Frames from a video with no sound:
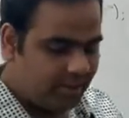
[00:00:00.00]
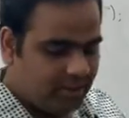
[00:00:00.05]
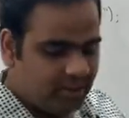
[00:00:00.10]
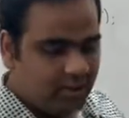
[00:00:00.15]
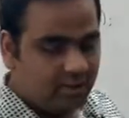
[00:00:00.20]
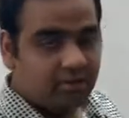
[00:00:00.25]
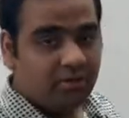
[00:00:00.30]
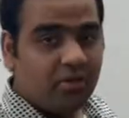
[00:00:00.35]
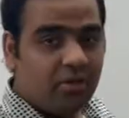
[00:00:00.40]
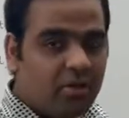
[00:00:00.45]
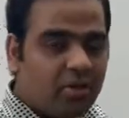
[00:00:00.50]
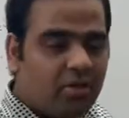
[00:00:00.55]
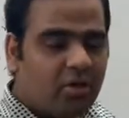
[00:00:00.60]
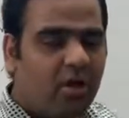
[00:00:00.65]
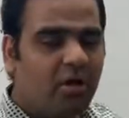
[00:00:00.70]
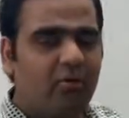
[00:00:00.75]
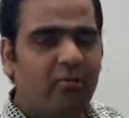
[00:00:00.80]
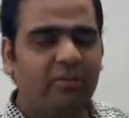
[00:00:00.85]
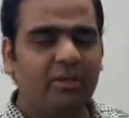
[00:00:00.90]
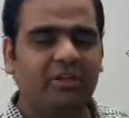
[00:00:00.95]
This is how
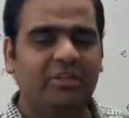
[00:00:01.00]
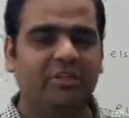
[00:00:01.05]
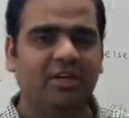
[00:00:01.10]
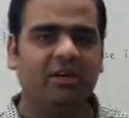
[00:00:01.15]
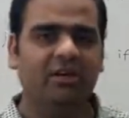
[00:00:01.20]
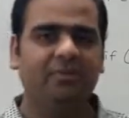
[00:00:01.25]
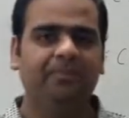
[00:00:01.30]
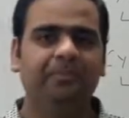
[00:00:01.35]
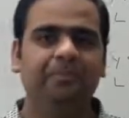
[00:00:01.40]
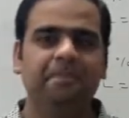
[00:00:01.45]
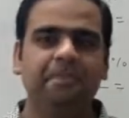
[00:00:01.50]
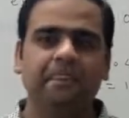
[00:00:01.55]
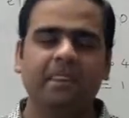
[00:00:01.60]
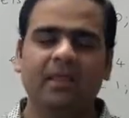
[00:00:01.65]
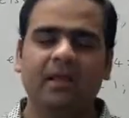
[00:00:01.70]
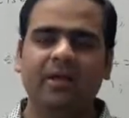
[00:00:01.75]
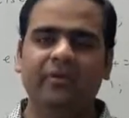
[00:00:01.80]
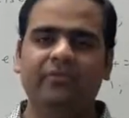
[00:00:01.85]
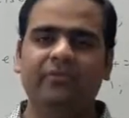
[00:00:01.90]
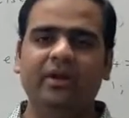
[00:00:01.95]
we check if
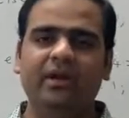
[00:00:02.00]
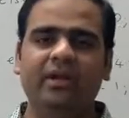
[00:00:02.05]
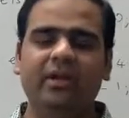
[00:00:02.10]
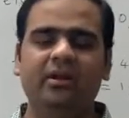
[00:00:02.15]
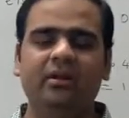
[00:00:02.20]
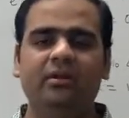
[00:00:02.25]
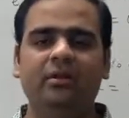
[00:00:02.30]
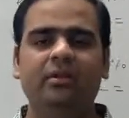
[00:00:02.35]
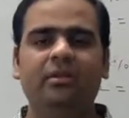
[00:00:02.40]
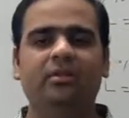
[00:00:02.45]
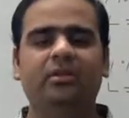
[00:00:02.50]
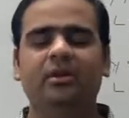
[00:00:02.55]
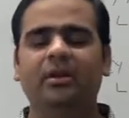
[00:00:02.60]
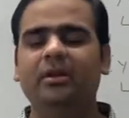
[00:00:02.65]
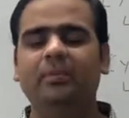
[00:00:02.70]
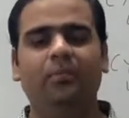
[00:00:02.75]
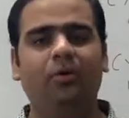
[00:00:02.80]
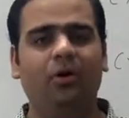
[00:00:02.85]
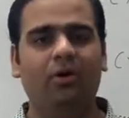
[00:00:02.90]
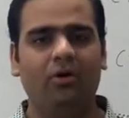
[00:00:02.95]
the year is leap or
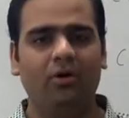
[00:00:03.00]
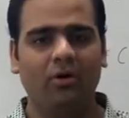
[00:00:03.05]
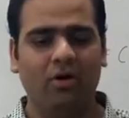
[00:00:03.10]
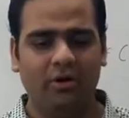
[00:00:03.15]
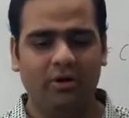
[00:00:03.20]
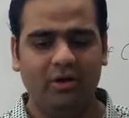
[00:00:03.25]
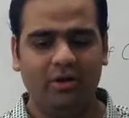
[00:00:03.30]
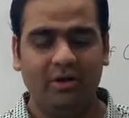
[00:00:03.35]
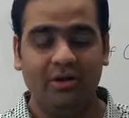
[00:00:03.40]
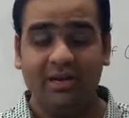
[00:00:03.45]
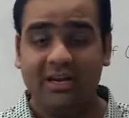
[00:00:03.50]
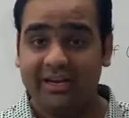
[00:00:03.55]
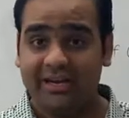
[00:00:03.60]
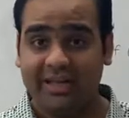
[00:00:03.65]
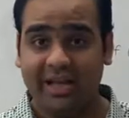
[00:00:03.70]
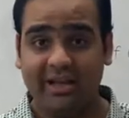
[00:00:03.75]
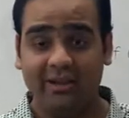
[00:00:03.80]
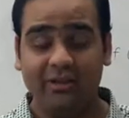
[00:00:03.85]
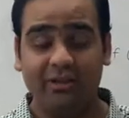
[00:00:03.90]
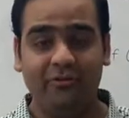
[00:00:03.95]
not. Thank
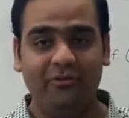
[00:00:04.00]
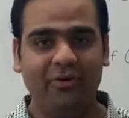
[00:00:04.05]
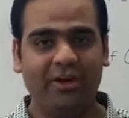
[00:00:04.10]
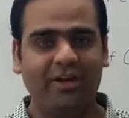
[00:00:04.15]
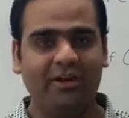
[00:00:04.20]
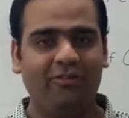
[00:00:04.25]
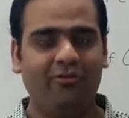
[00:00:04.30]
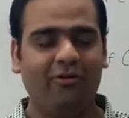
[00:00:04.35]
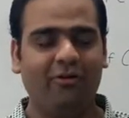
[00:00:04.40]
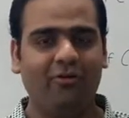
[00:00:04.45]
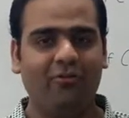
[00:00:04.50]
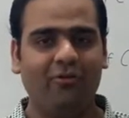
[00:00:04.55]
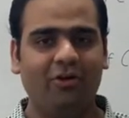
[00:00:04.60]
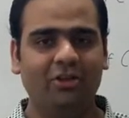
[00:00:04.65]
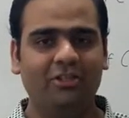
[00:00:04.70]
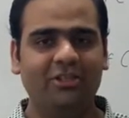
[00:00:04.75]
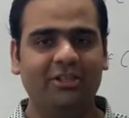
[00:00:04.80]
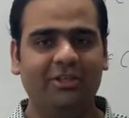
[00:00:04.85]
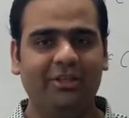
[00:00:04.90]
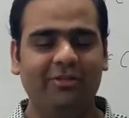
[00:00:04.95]
you friends for watching
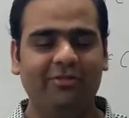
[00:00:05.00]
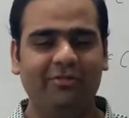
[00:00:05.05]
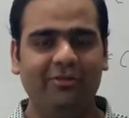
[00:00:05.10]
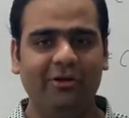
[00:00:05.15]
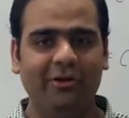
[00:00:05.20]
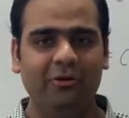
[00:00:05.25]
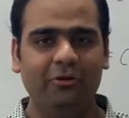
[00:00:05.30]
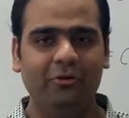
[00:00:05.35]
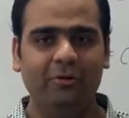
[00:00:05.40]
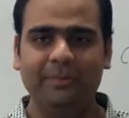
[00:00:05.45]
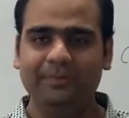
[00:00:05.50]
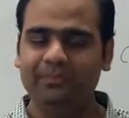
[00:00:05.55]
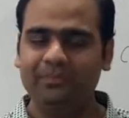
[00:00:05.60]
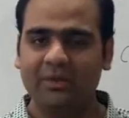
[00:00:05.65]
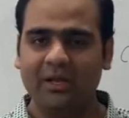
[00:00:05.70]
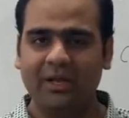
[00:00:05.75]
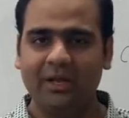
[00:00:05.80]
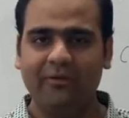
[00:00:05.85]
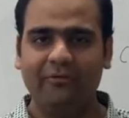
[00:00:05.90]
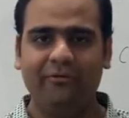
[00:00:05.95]
this video.
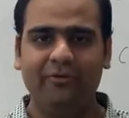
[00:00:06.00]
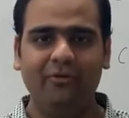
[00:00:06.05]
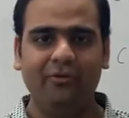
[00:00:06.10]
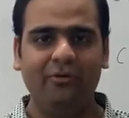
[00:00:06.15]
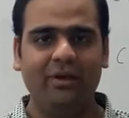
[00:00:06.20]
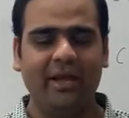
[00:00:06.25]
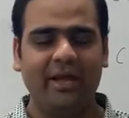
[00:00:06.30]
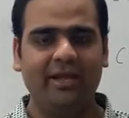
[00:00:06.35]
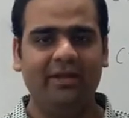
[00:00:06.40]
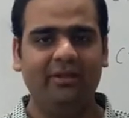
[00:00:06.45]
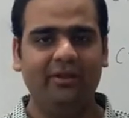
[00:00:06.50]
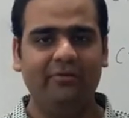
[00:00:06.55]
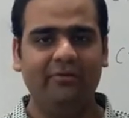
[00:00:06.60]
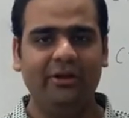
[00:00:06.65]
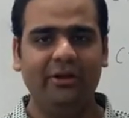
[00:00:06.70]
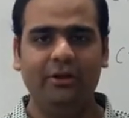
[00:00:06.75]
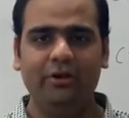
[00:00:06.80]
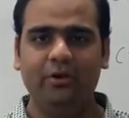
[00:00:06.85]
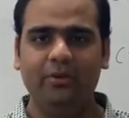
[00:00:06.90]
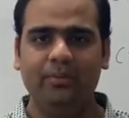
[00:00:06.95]
If you like the video,
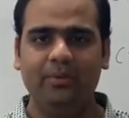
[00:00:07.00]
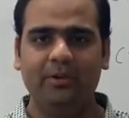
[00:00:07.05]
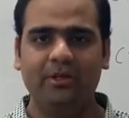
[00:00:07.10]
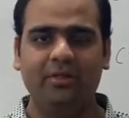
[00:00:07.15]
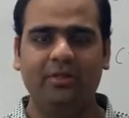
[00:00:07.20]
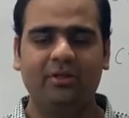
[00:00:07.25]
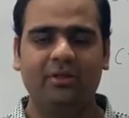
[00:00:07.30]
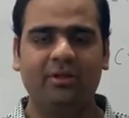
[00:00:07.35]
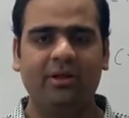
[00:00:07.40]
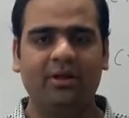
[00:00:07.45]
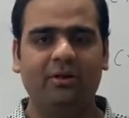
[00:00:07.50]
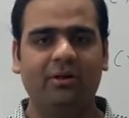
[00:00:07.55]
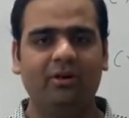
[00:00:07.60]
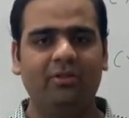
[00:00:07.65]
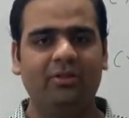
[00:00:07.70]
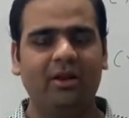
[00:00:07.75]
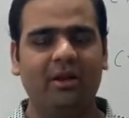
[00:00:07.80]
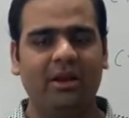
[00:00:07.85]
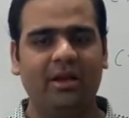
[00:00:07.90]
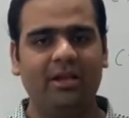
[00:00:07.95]
please click on the
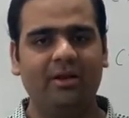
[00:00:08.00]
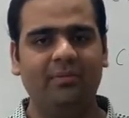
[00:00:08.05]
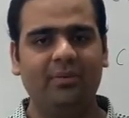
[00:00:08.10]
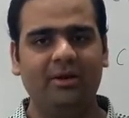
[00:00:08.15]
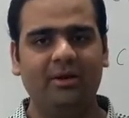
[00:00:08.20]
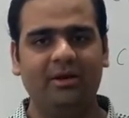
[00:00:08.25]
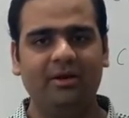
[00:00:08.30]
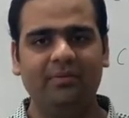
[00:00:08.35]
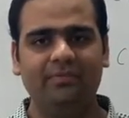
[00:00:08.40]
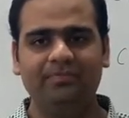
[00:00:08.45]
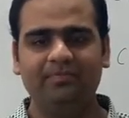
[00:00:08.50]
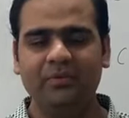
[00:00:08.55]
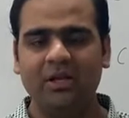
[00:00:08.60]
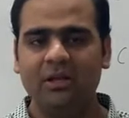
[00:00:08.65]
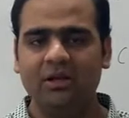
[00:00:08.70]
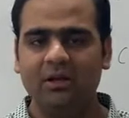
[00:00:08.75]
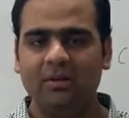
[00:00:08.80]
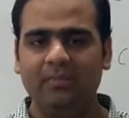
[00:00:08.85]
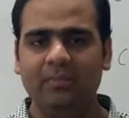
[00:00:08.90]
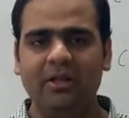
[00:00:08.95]
like button.
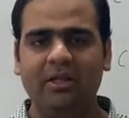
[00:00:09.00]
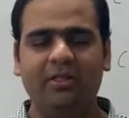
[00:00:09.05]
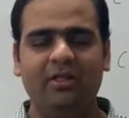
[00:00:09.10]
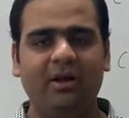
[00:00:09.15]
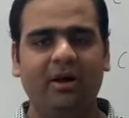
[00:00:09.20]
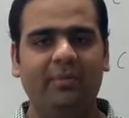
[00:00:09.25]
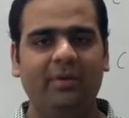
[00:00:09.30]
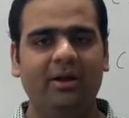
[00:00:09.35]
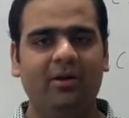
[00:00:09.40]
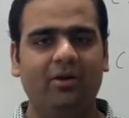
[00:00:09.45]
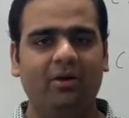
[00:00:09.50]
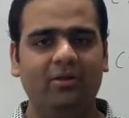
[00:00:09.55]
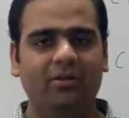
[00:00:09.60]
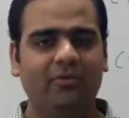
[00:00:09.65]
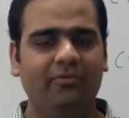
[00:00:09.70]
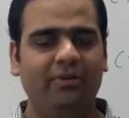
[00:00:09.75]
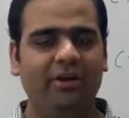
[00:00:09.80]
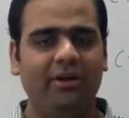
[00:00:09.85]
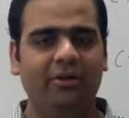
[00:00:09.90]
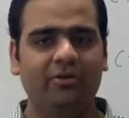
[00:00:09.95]
Please comment on the
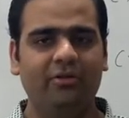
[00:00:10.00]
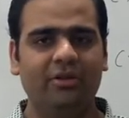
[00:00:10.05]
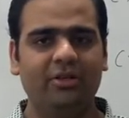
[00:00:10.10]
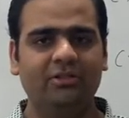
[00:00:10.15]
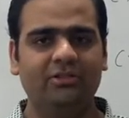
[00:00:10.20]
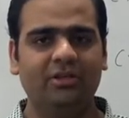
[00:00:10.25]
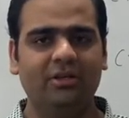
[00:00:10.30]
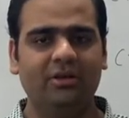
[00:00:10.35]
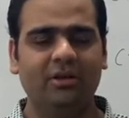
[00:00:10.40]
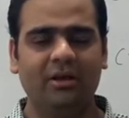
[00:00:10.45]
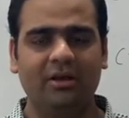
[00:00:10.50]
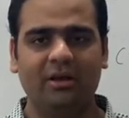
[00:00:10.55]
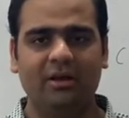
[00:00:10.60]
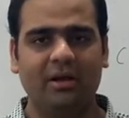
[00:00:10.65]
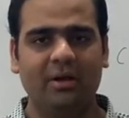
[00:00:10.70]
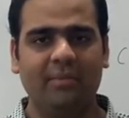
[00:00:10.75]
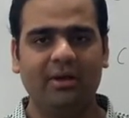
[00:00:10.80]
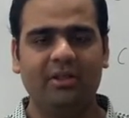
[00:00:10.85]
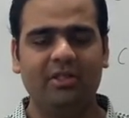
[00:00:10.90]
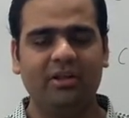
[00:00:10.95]
video section, comment
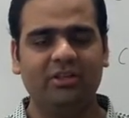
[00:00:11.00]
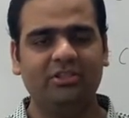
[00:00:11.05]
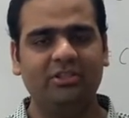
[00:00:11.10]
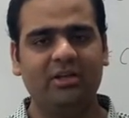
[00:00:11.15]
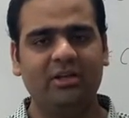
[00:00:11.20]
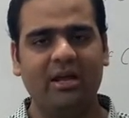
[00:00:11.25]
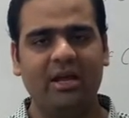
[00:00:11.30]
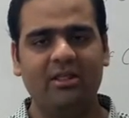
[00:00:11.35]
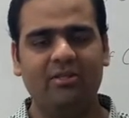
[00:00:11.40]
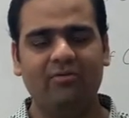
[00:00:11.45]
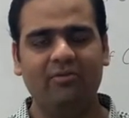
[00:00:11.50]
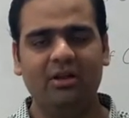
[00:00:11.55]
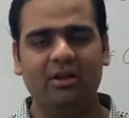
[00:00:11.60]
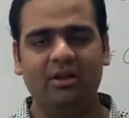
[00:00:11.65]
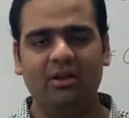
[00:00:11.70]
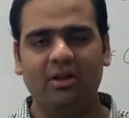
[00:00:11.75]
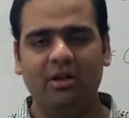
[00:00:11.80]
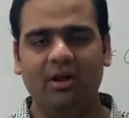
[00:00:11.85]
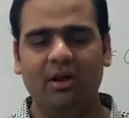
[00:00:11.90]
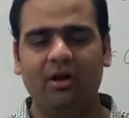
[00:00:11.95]
section as well.
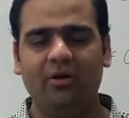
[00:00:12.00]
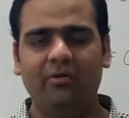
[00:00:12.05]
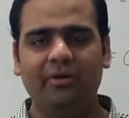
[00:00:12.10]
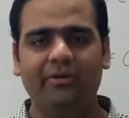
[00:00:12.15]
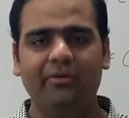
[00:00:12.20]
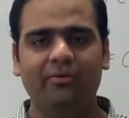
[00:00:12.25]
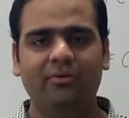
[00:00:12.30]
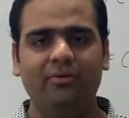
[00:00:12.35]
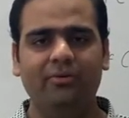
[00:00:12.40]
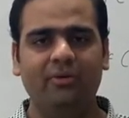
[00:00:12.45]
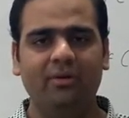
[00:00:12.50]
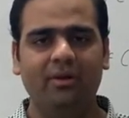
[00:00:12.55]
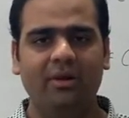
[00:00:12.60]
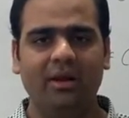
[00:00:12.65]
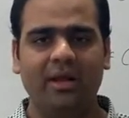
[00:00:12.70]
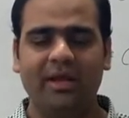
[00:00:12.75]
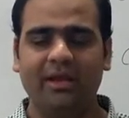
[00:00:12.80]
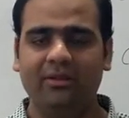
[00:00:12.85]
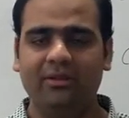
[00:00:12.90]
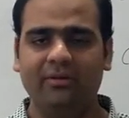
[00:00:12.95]
How do you like
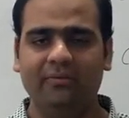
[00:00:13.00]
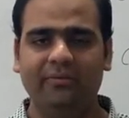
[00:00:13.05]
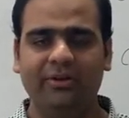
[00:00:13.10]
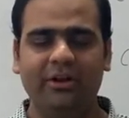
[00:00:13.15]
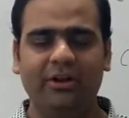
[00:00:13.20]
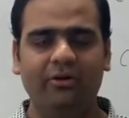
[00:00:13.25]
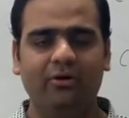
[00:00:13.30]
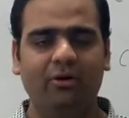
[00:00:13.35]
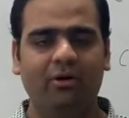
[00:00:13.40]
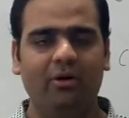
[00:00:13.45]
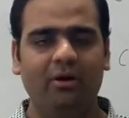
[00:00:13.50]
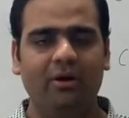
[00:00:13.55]
the video?